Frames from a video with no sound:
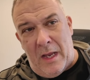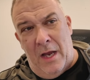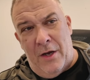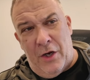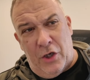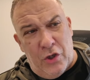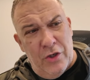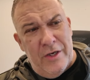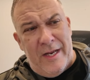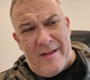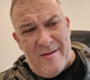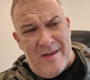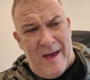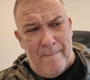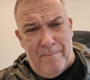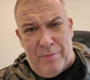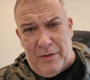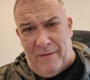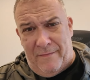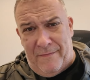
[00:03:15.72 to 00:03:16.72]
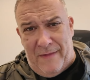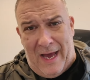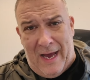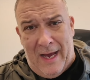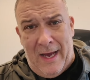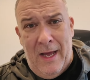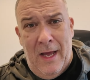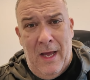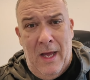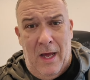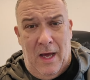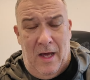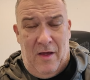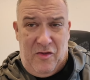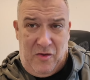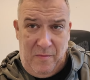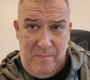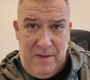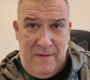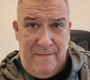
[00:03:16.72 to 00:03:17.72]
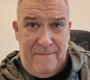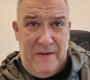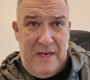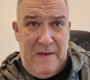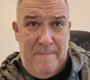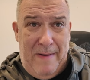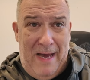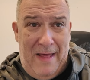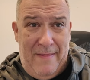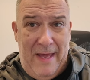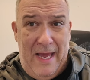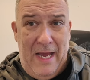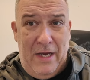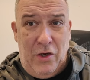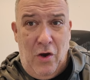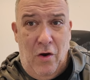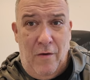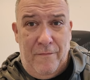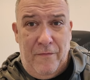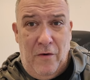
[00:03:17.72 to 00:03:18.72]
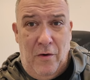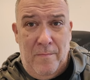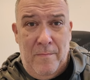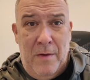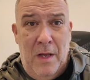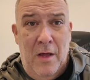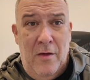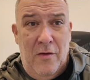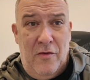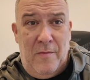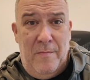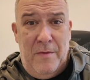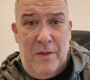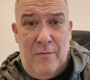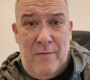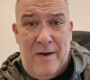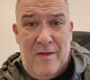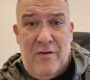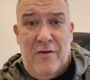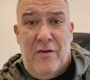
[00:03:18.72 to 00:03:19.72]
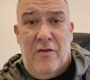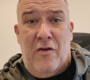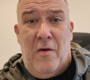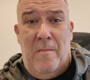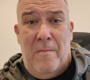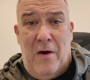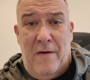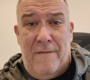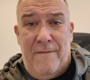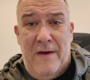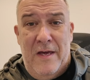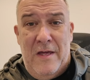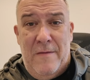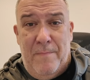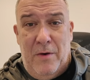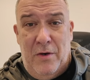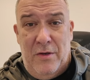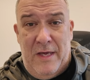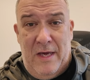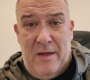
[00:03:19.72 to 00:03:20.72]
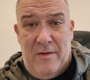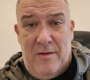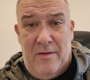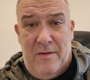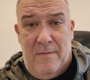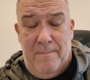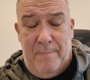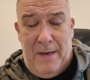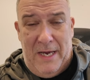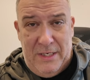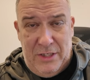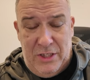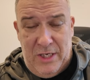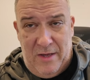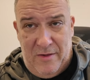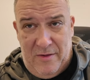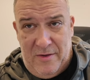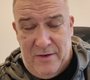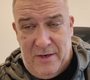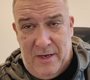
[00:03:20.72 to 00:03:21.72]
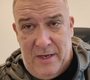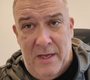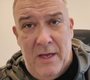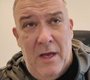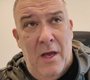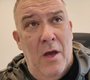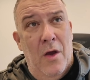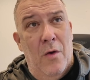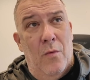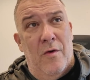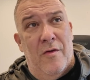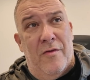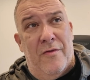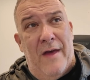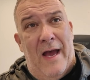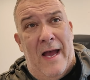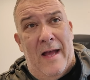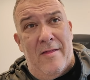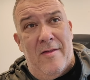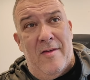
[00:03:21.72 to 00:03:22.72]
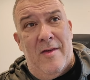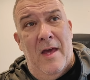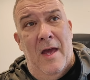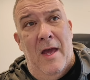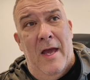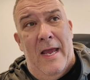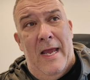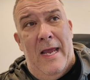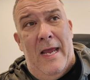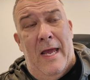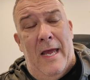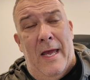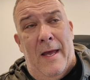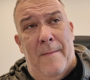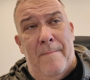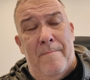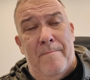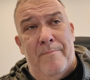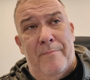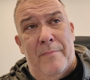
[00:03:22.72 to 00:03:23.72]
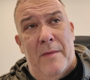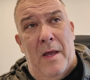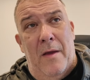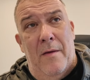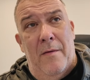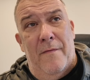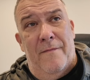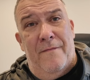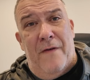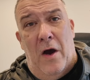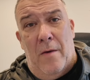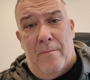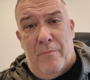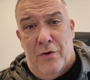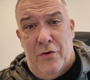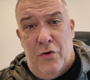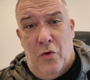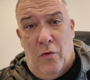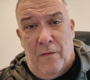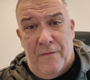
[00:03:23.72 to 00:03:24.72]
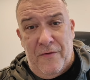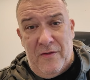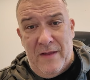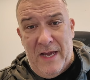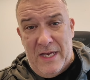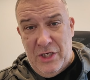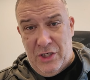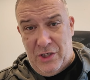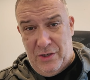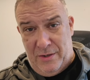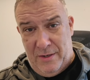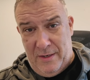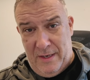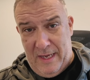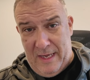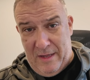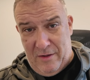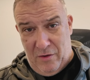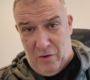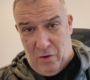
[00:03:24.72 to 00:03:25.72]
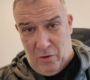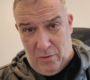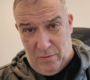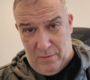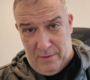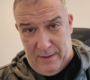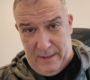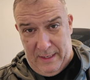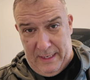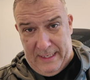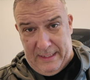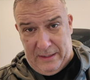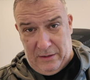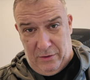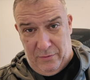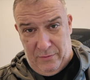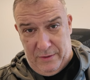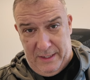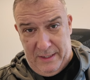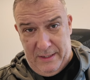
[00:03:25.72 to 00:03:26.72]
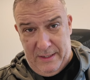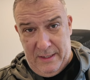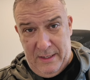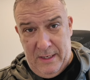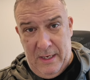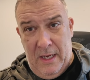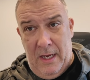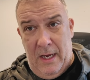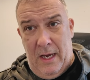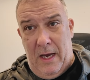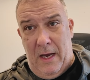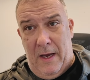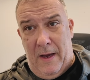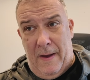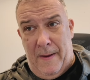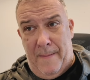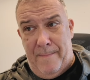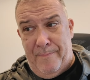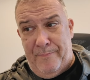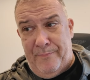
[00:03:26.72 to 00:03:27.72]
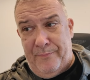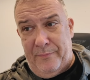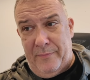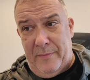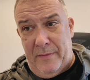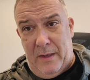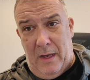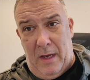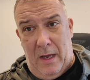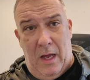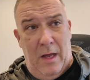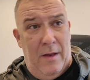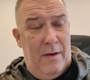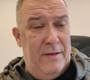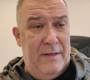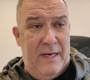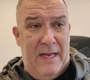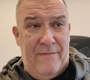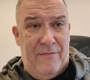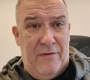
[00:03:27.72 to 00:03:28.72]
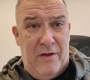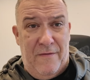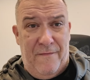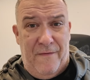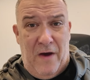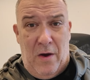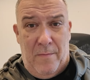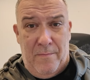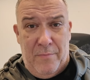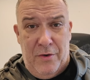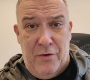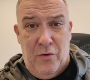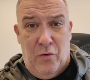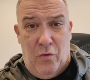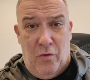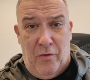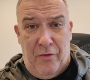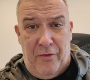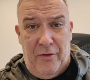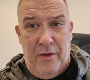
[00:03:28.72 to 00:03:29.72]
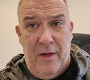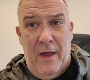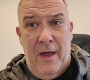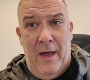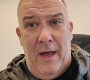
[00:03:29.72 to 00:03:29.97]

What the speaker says: And a good example of that, some of the feedback that I got from some of the residents on my Facebook page yesterday, was that Farnborough North Station is not included. Neither is Farnborough North.